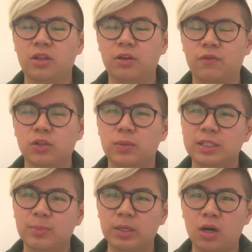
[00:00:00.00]
The first
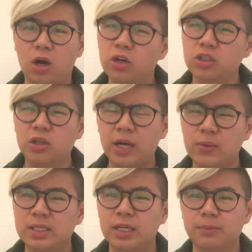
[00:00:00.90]
one's a bit harsher, I
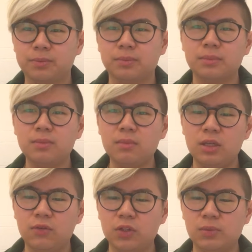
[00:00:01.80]
would say.
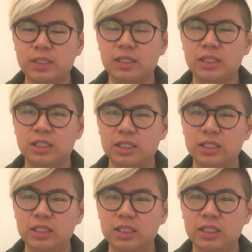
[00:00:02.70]
First one's
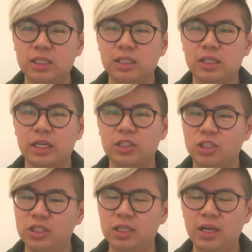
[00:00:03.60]
G, like a
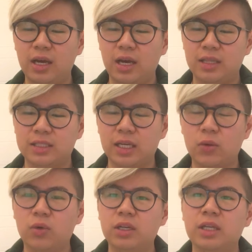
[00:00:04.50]
G, and the
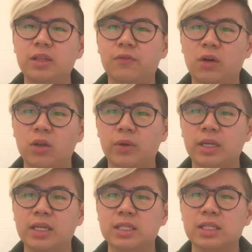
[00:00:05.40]
second one, the
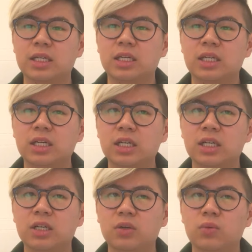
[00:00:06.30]
following, is
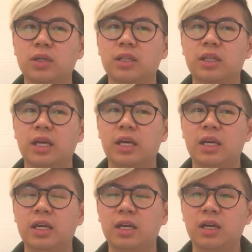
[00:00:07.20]
K, with
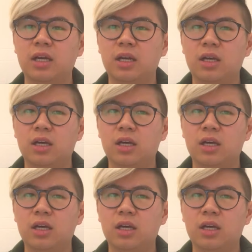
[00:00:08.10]
a